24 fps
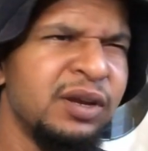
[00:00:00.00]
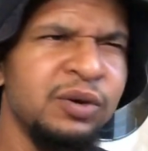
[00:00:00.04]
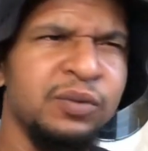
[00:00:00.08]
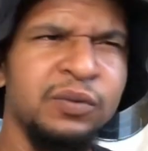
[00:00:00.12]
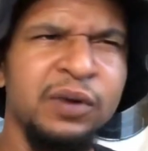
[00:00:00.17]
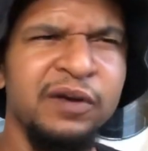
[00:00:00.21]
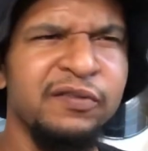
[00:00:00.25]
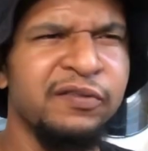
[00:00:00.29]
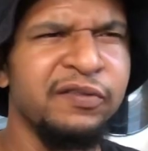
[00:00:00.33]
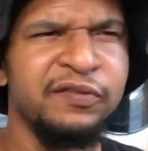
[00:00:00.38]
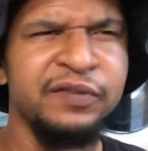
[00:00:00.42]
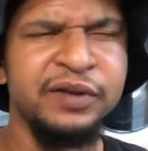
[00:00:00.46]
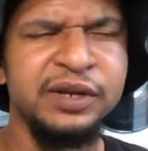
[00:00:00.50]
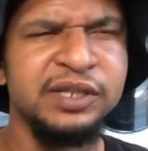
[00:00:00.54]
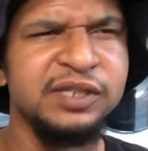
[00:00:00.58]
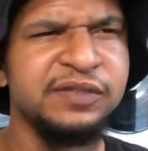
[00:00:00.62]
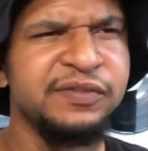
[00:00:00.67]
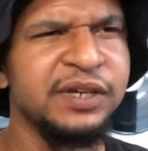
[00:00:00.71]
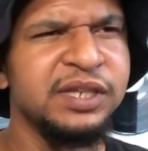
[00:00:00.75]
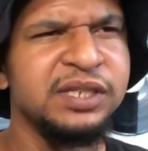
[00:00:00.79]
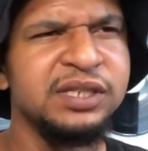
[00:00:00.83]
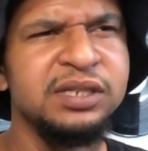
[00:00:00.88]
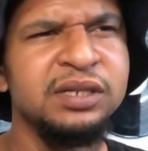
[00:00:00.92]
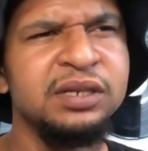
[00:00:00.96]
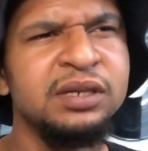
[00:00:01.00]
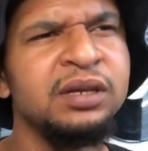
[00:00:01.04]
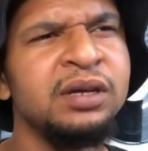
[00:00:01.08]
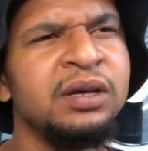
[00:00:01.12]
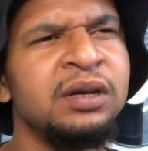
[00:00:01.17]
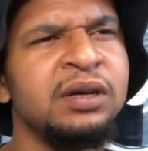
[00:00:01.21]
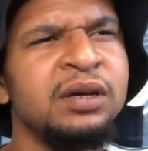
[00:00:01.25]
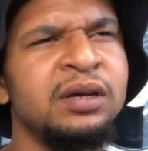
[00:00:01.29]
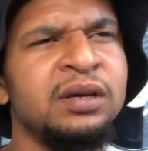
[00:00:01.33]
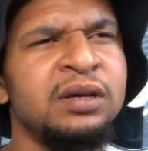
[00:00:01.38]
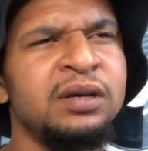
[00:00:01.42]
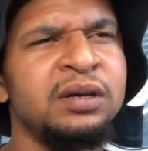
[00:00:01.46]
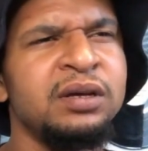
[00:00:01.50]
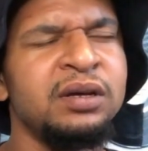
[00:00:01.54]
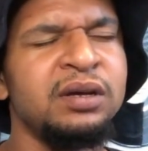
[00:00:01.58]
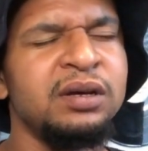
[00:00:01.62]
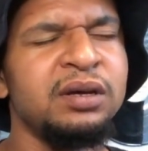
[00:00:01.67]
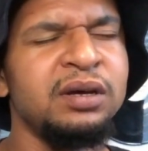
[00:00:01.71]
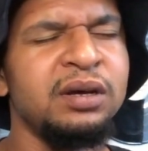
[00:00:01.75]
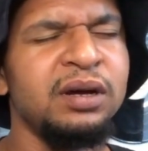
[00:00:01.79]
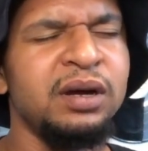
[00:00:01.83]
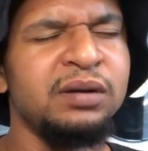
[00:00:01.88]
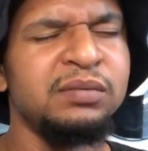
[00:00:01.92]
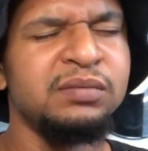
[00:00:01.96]
and whoever Finn is facing.
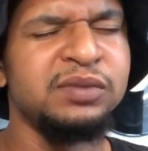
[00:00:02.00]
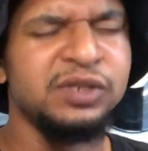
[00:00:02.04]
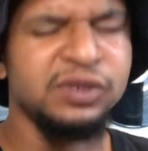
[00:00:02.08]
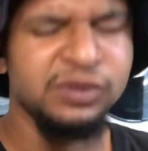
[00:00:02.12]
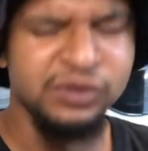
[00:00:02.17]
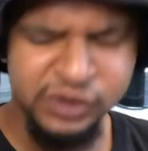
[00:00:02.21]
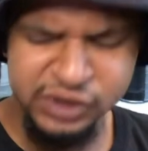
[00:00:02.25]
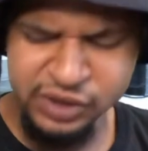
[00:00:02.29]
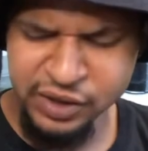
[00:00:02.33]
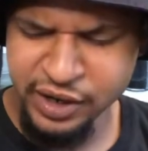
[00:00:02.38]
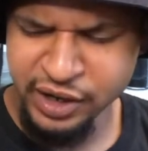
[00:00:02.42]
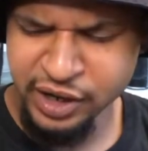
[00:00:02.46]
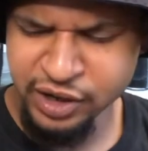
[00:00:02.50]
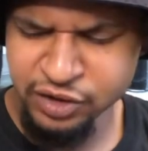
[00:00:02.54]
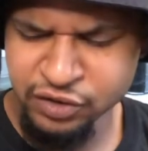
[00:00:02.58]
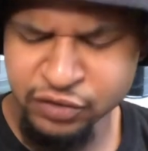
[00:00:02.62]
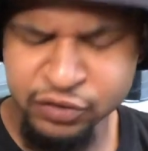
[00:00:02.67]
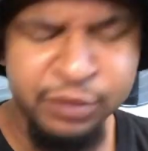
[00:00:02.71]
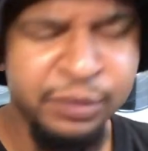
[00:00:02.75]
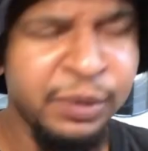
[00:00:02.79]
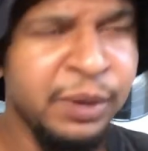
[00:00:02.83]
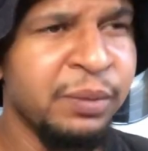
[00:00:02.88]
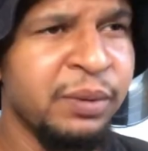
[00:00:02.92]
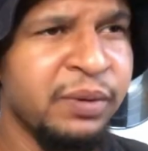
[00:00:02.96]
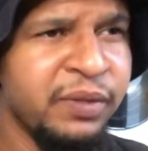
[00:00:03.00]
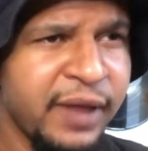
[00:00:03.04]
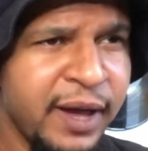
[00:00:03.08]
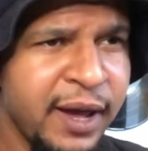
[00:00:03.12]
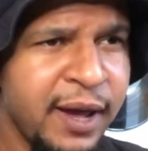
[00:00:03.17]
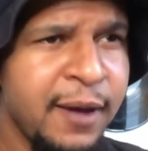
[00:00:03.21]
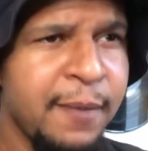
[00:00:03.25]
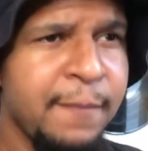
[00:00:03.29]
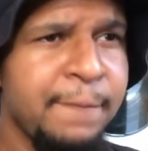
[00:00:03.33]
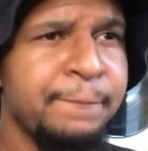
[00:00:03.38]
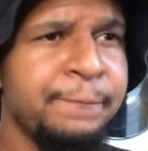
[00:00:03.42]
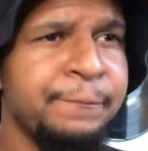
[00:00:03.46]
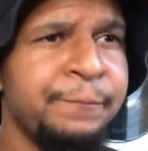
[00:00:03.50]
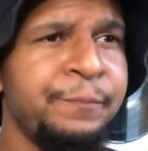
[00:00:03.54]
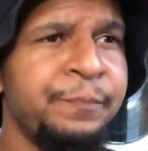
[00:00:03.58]
I'm so sorry, I don't remember that.